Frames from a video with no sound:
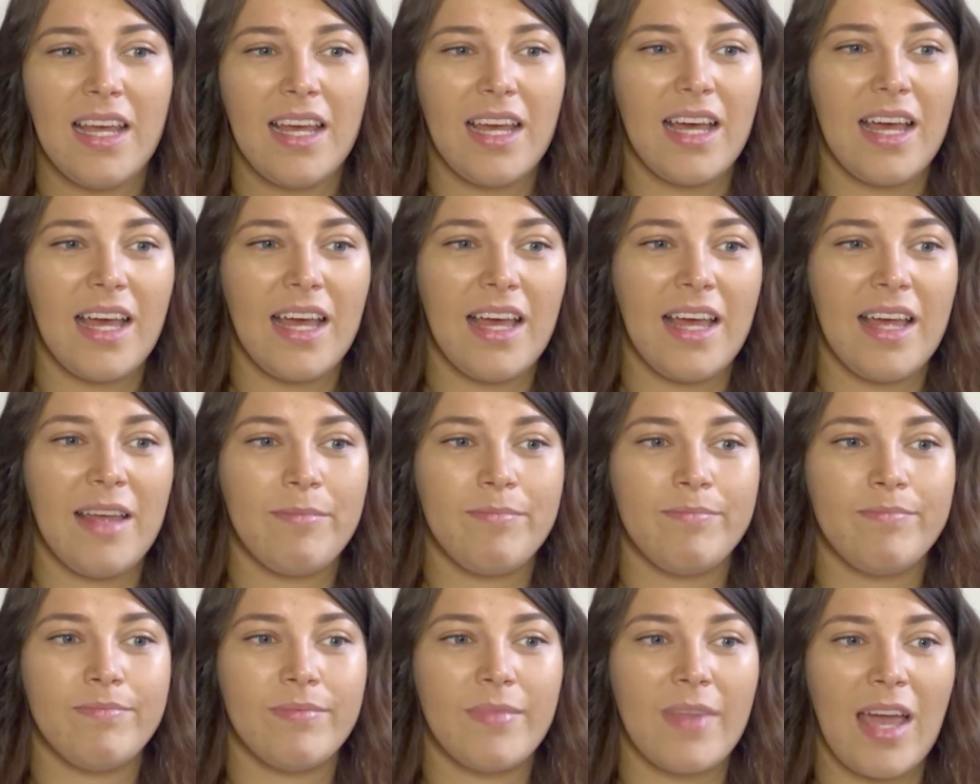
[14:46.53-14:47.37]

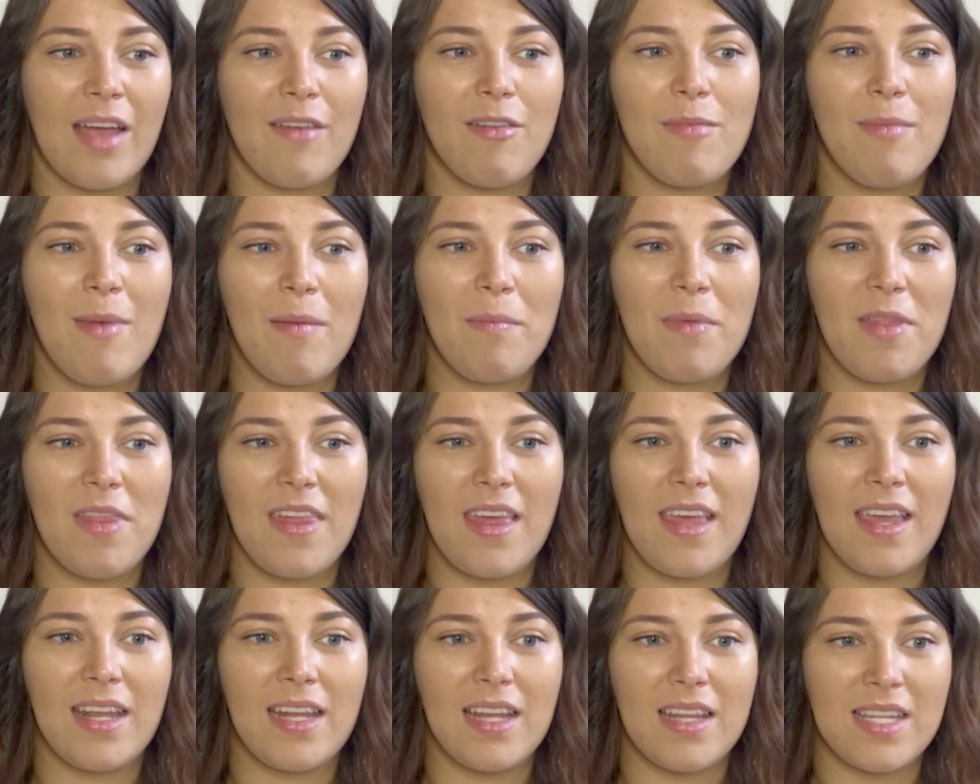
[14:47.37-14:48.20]
I remember
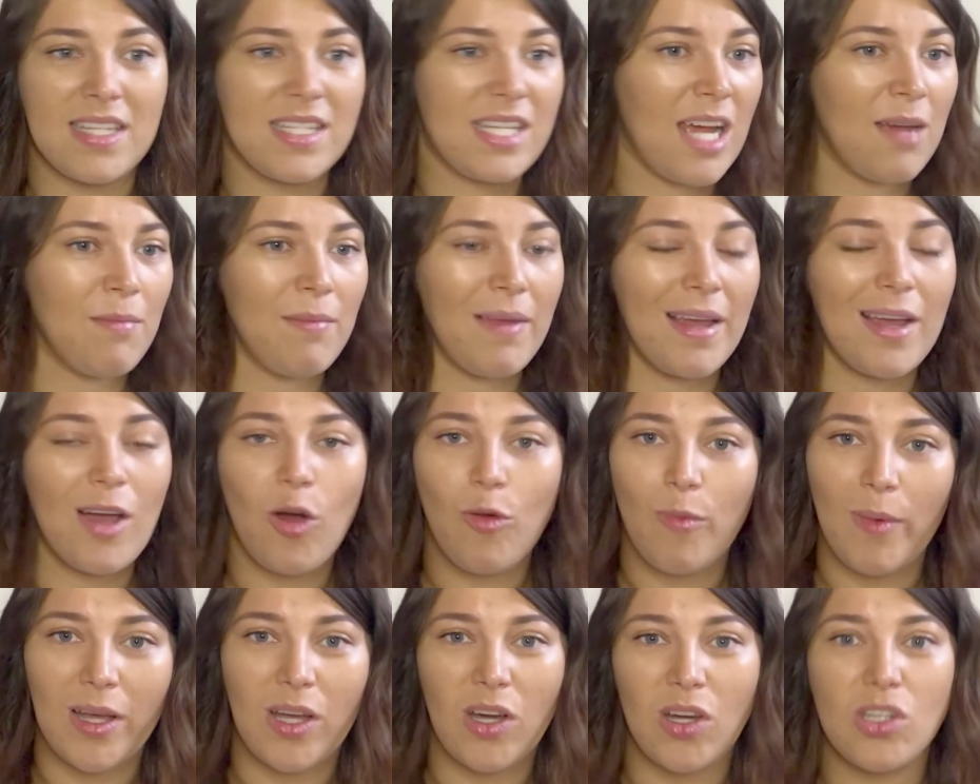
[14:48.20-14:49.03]
thinking at the time like, oh
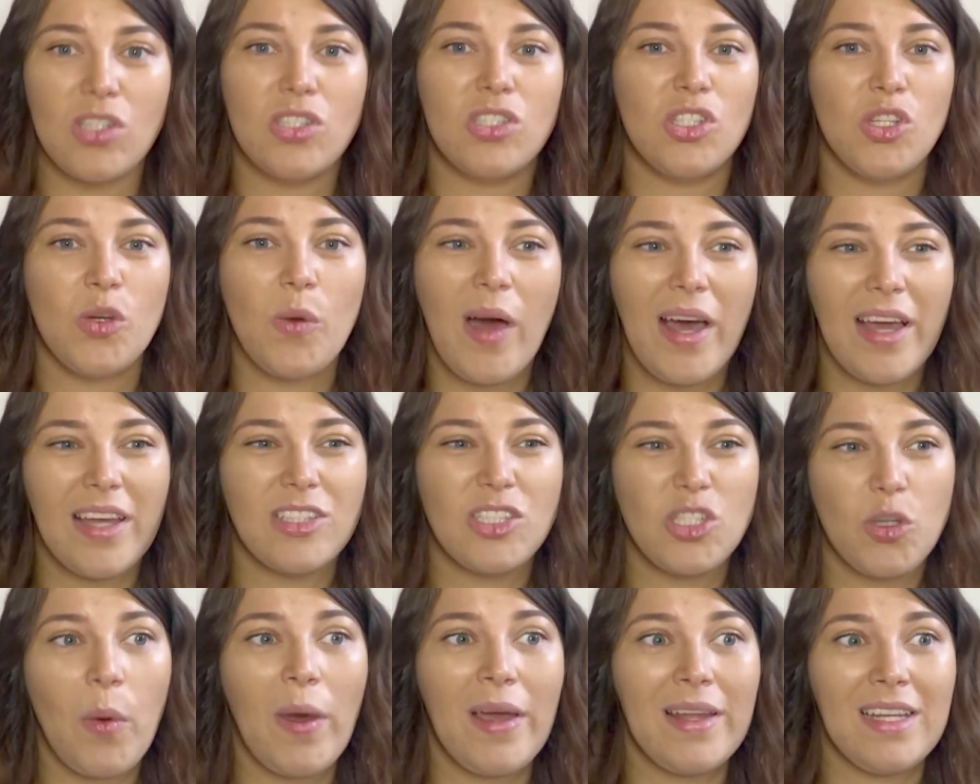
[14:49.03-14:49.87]
my god,
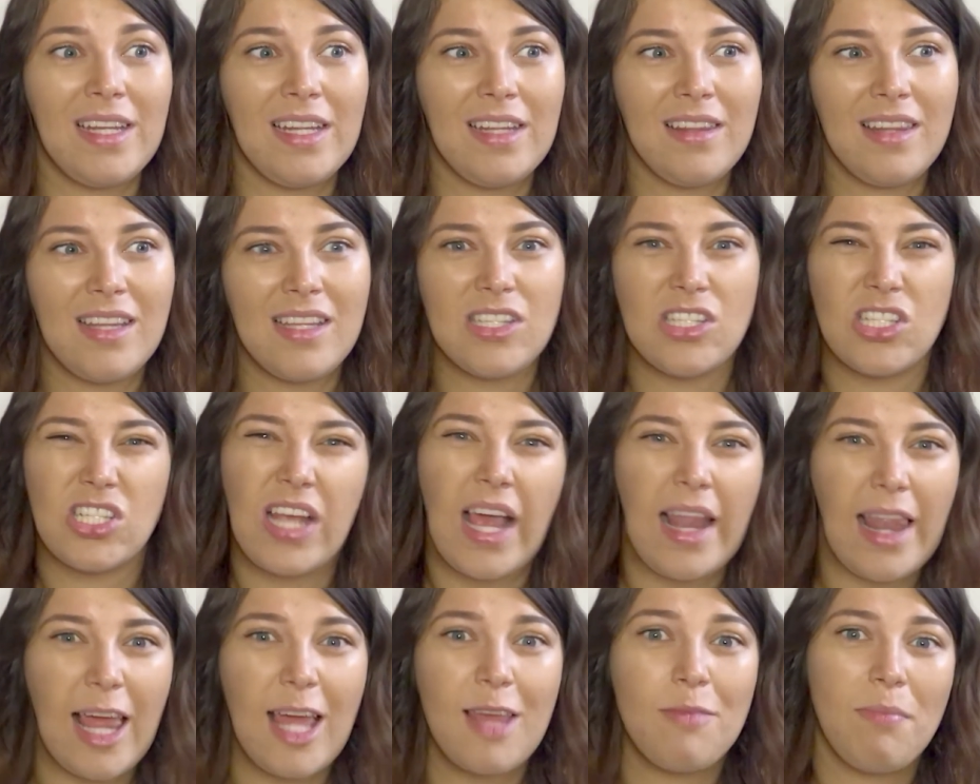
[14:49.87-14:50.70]
do I need this?
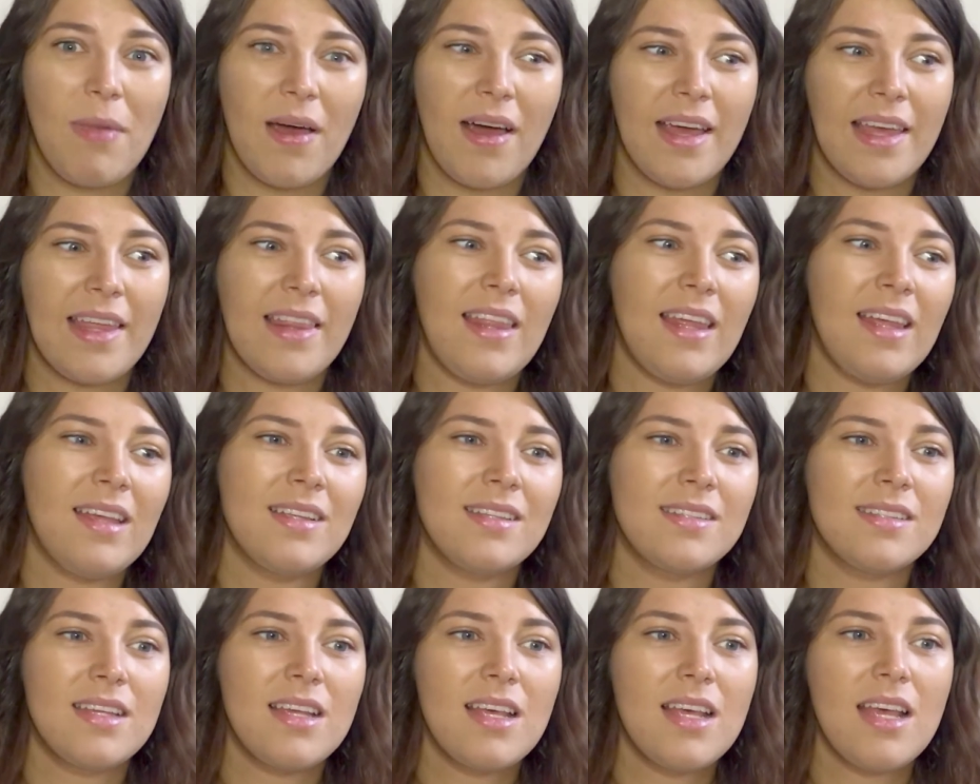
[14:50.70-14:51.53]
Shall I buy this?